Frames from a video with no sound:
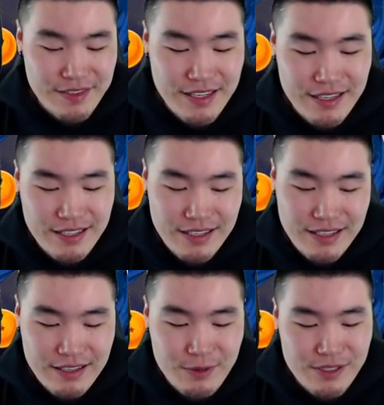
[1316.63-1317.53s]
It, it,
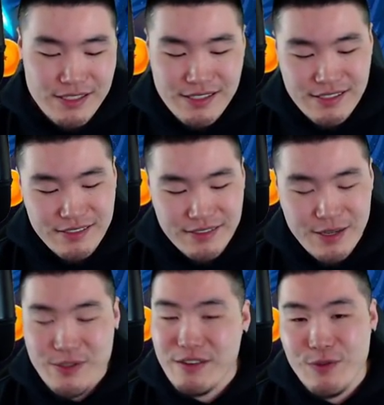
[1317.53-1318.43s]
it was
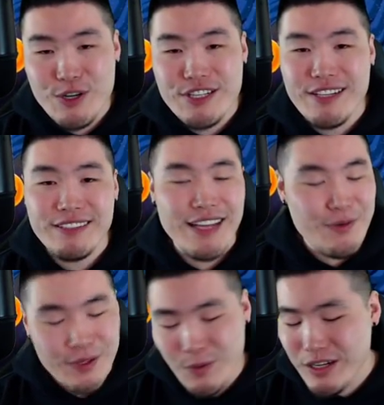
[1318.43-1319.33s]
it was unfortunate. I
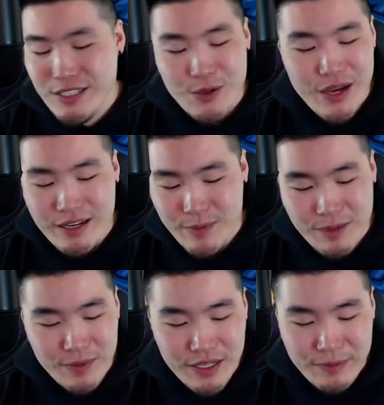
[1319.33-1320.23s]
really wanted to no item
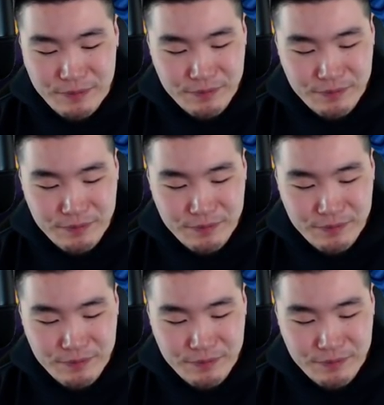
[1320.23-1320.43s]
it, but